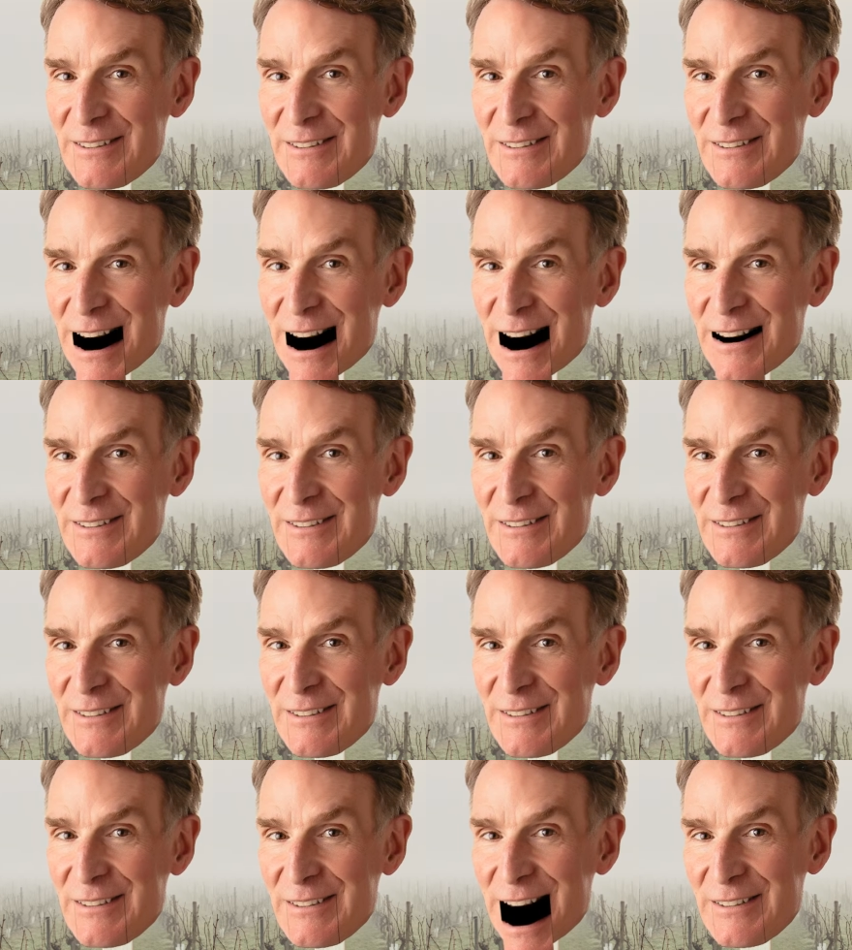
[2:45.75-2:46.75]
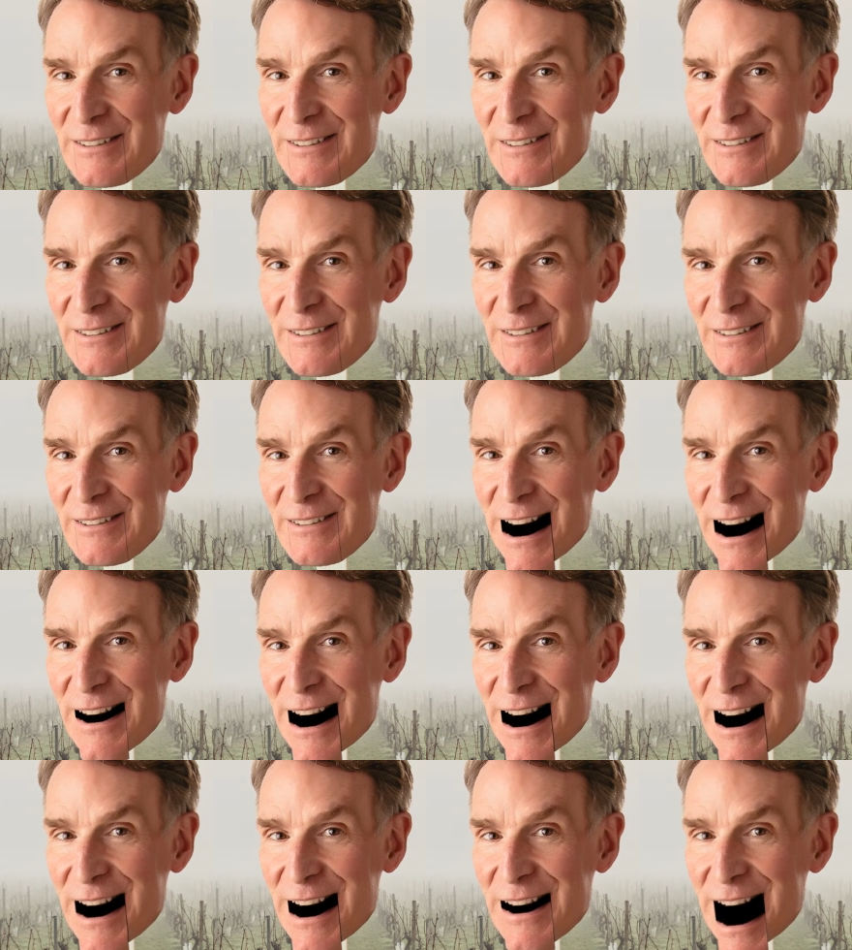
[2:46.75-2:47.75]
I mean, it's
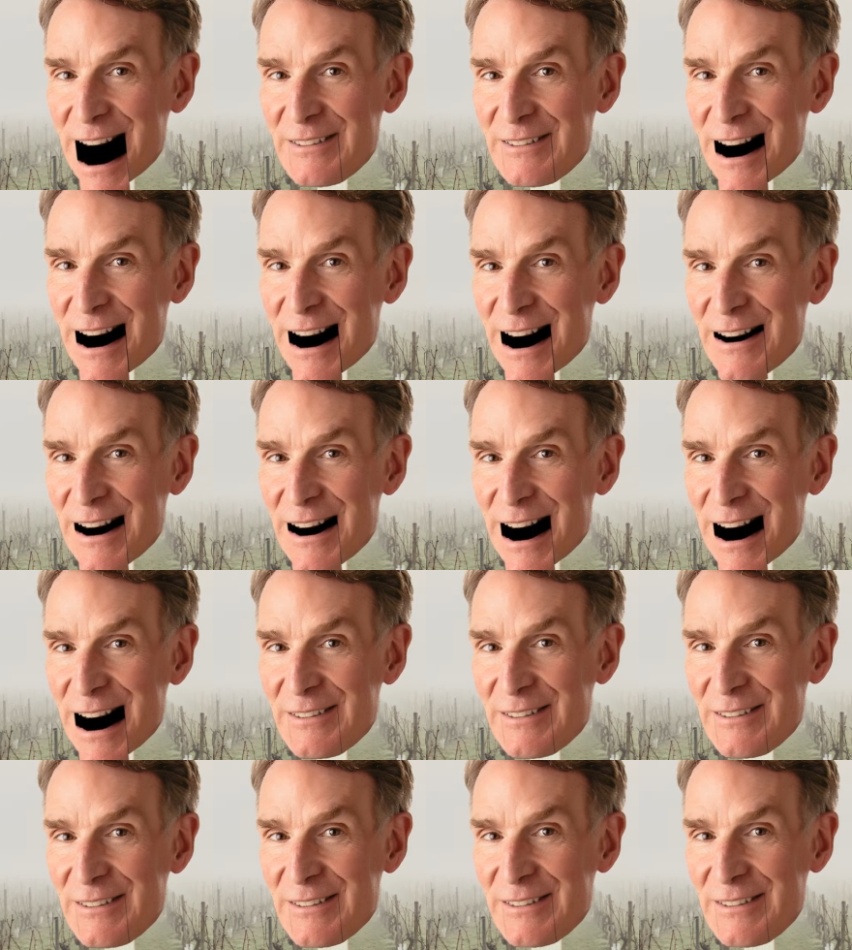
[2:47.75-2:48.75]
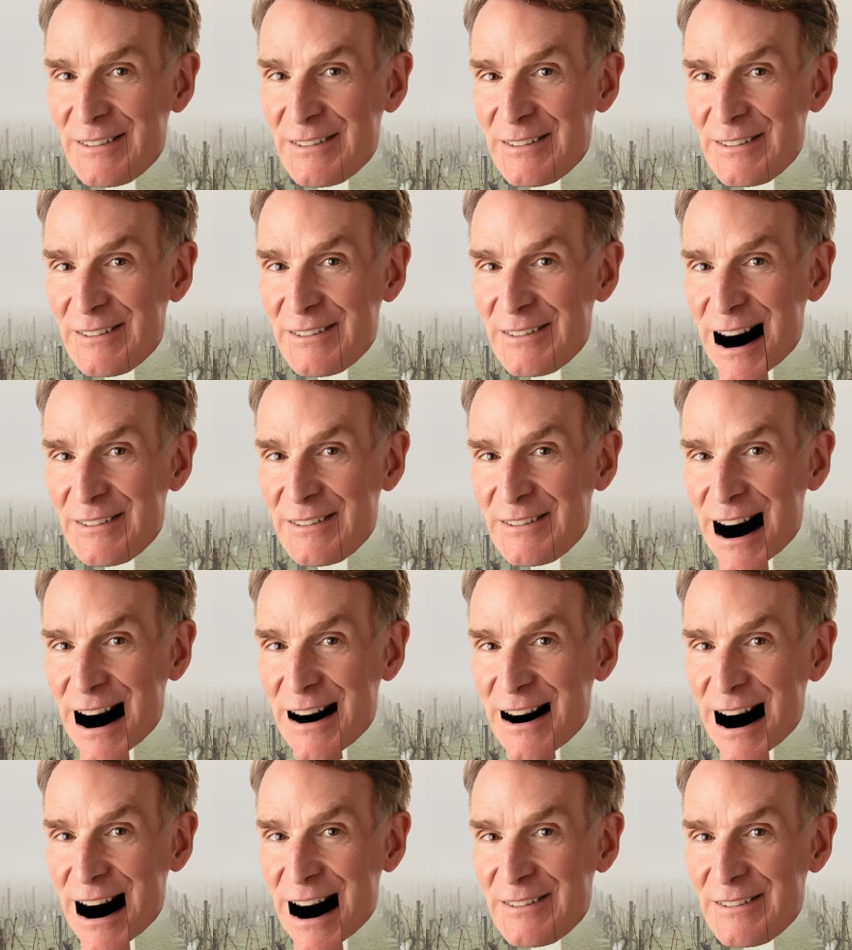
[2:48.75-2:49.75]
hard not to get
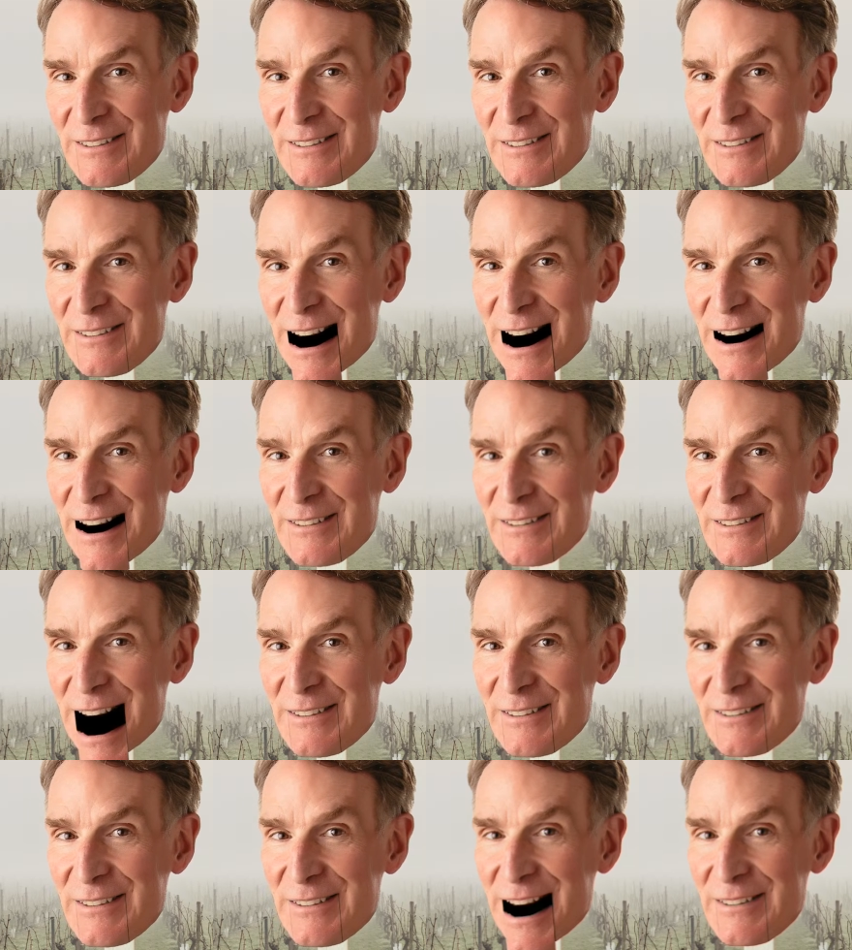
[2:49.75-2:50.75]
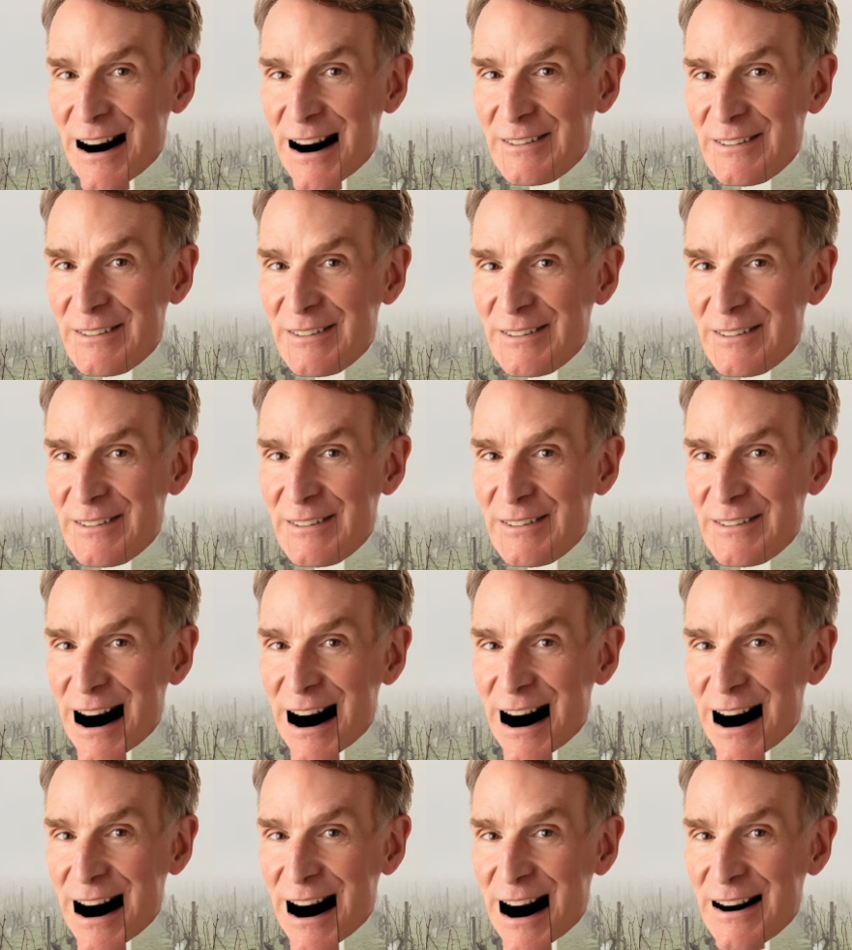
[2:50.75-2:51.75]
frustrated with this, everybody.
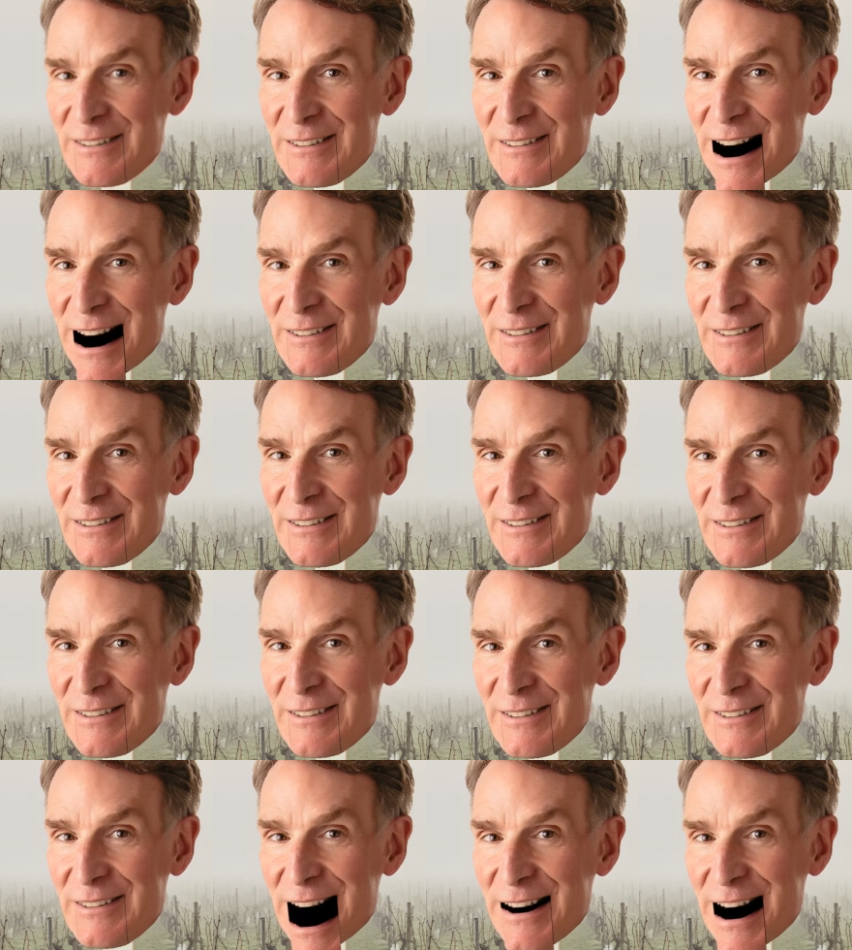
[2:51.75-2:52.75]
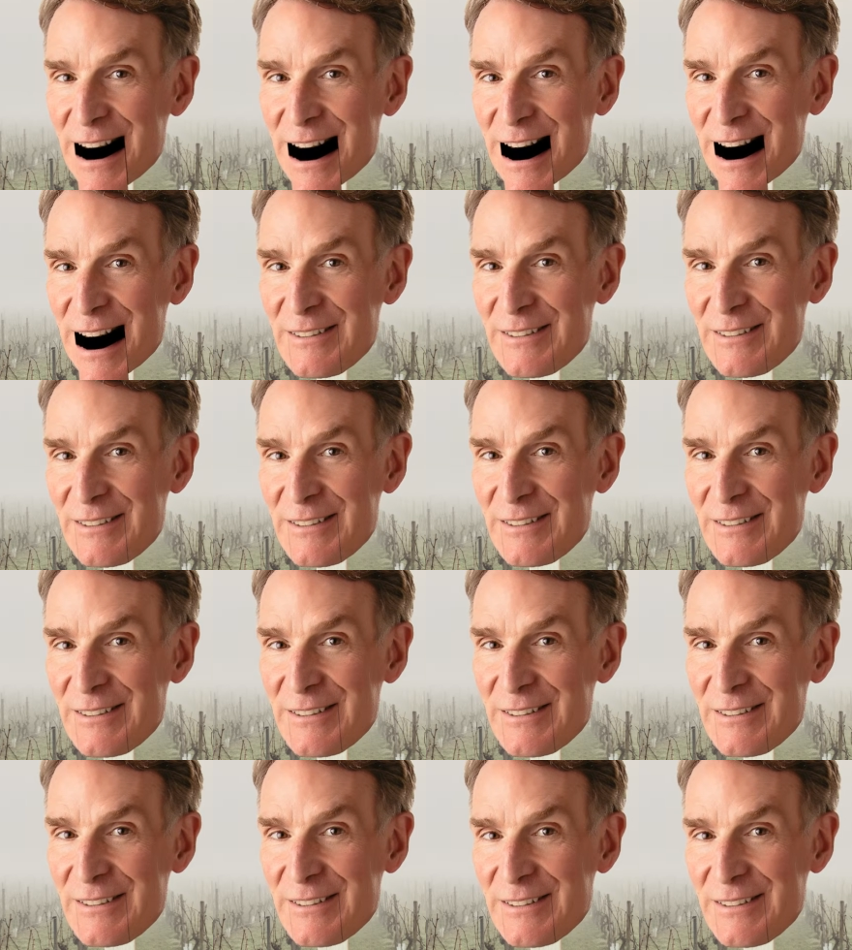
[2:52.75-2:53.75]
Uh, and I know
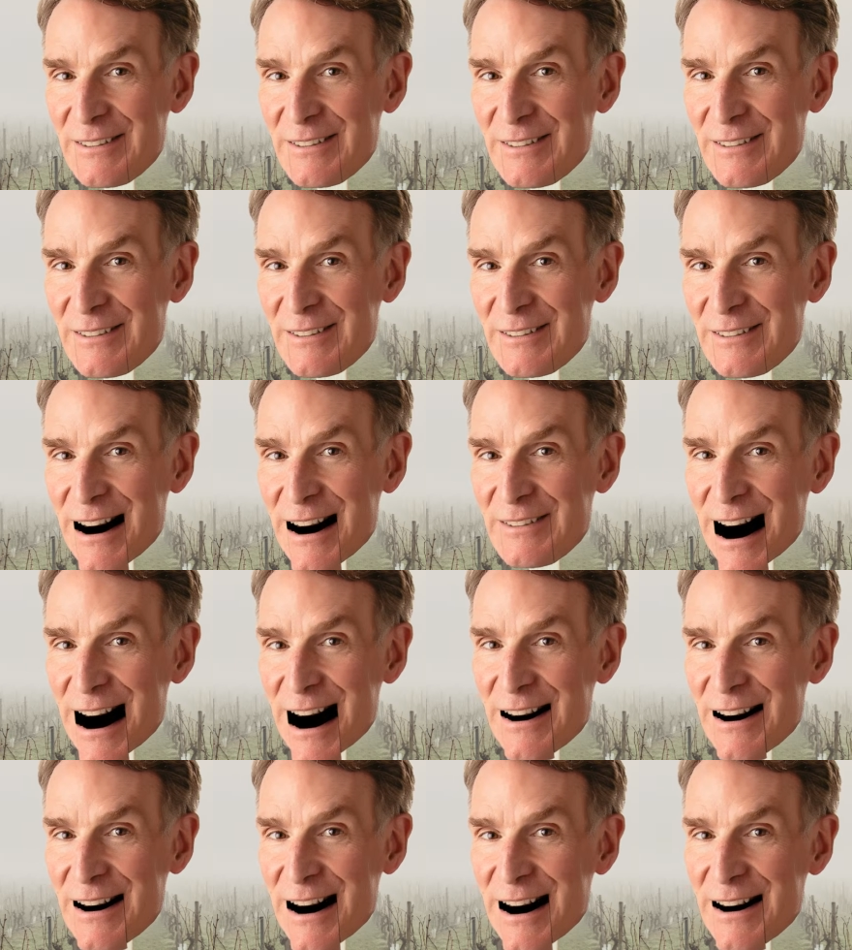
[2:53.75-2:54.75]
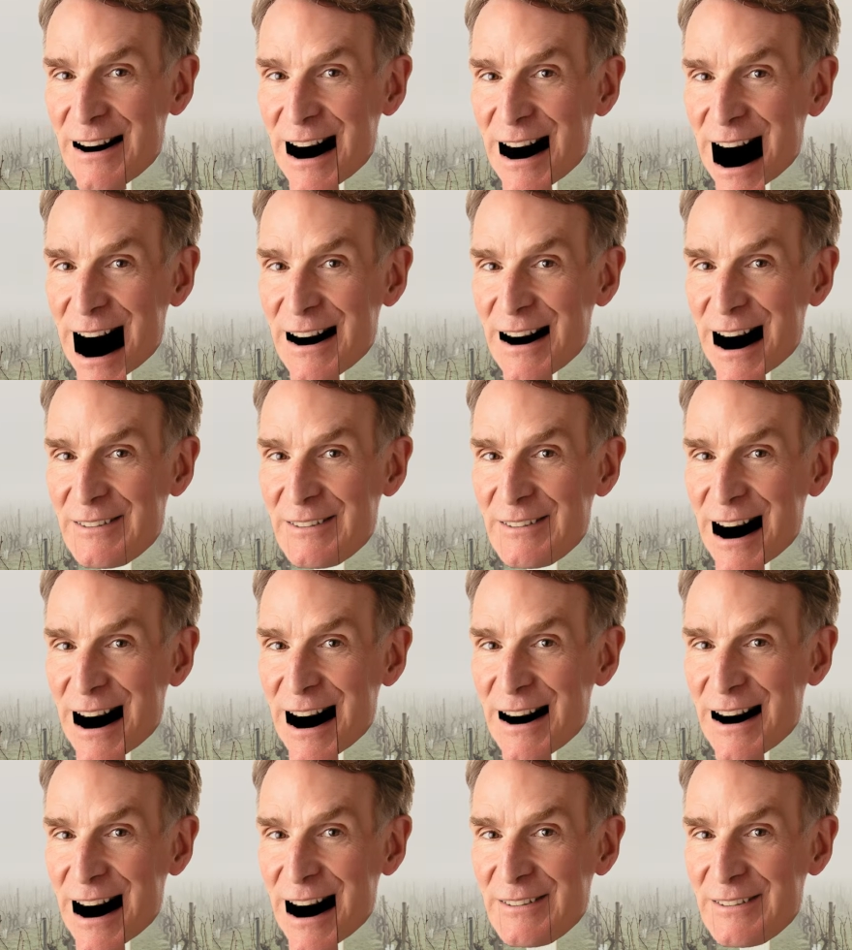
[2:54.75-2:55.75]
it, nobody likes
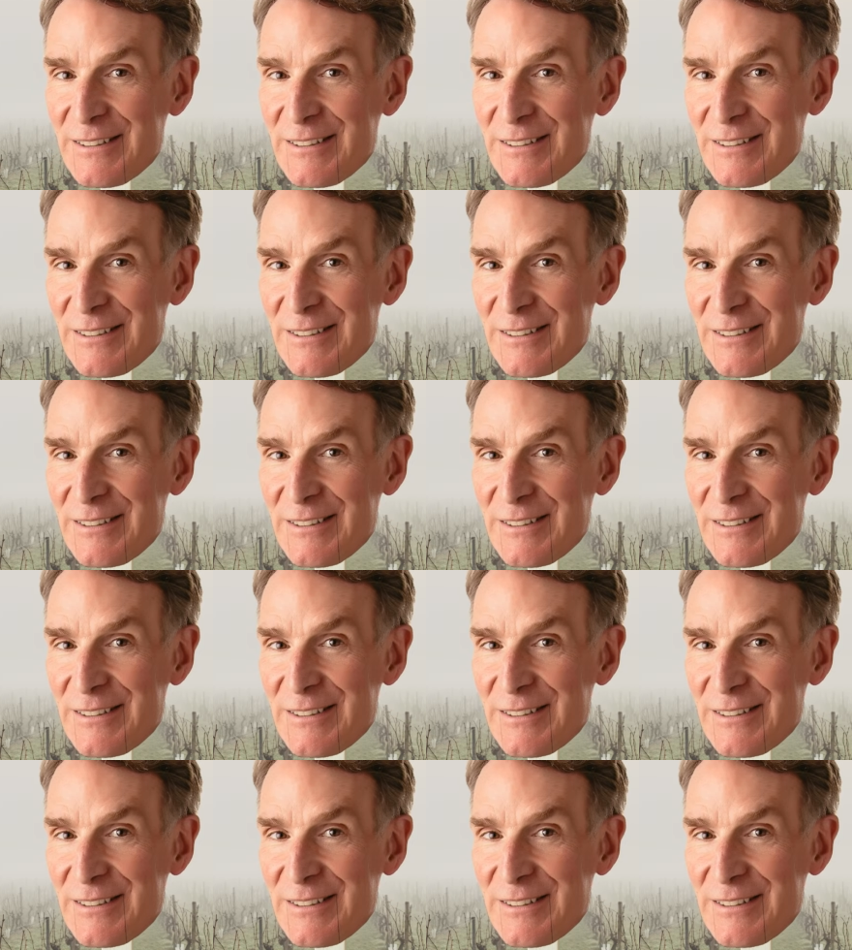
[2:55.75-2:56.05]
abortion.